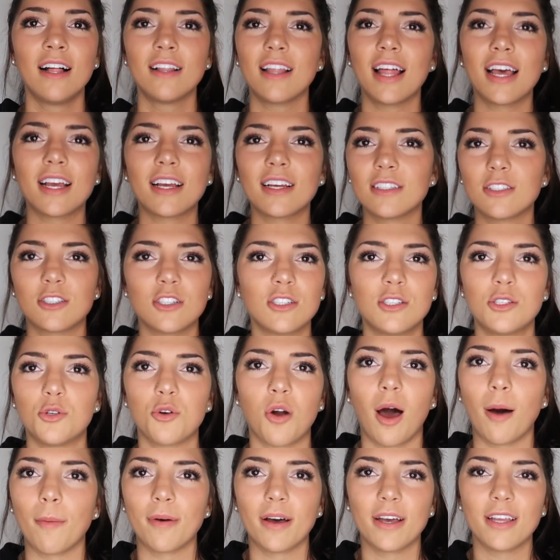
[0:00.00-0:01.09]
like, just
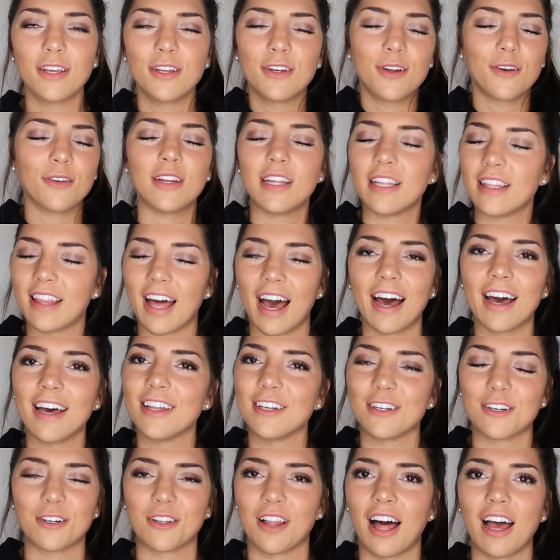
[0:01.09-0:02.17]
drama. You don't need that in
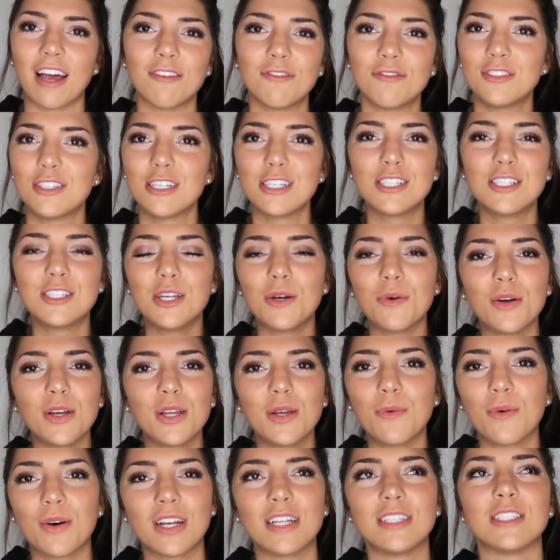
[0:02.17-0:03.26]
your life. Just do what
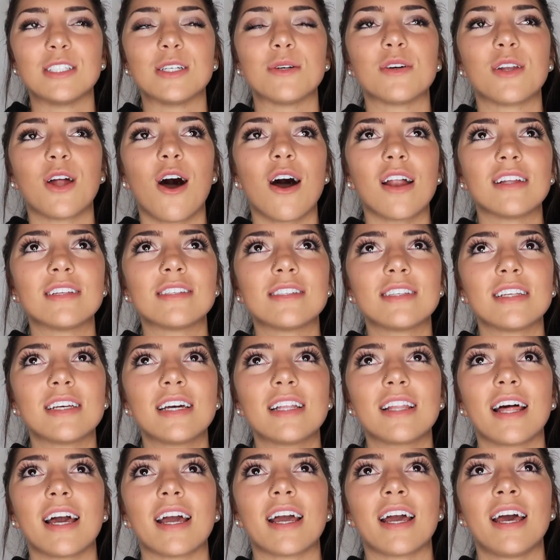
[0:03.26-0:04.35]
you want to do, and honestly,
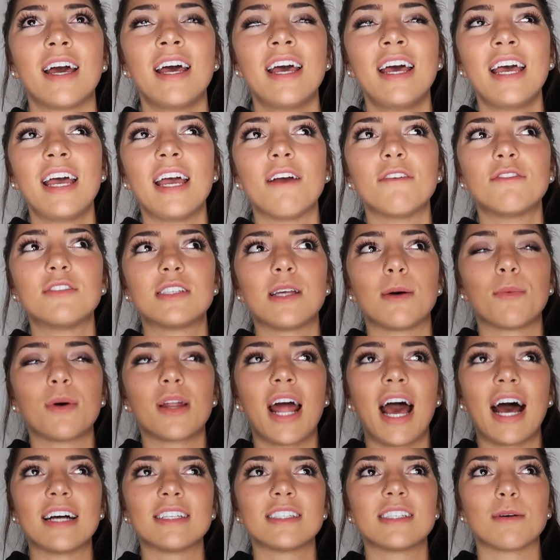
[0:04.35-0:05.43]
like, if someone
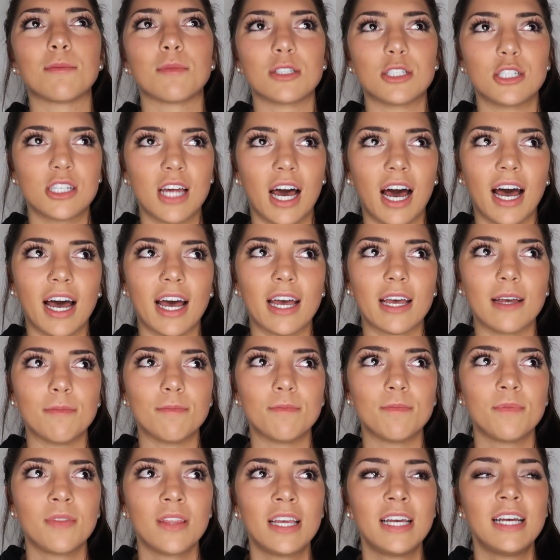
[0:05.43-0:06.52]
has that much
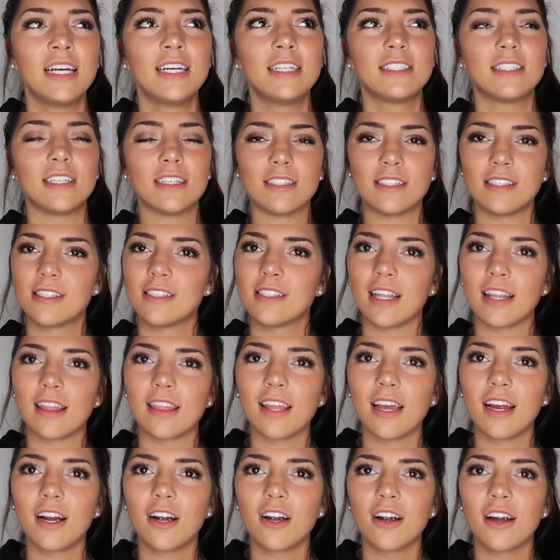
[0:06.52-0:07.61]
time to sit
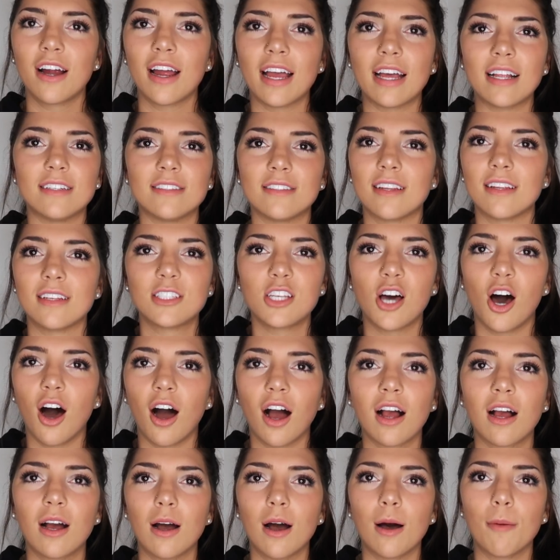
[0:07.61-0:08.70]
there and
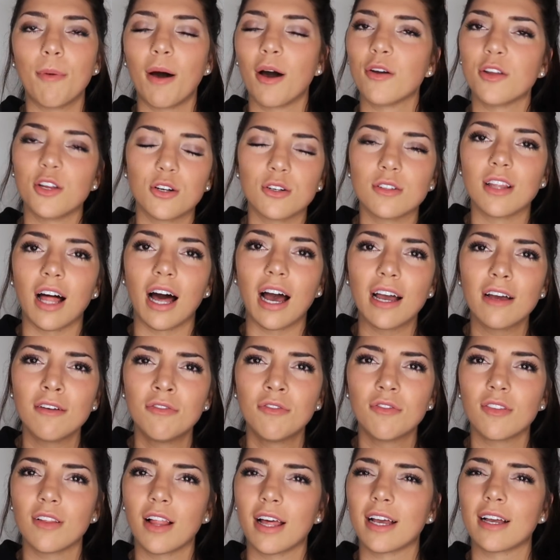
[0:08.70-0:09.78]
talk about your
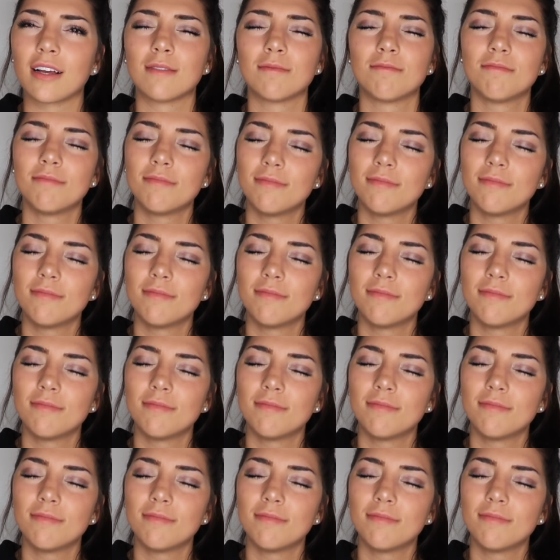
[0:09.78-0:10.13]
life, like,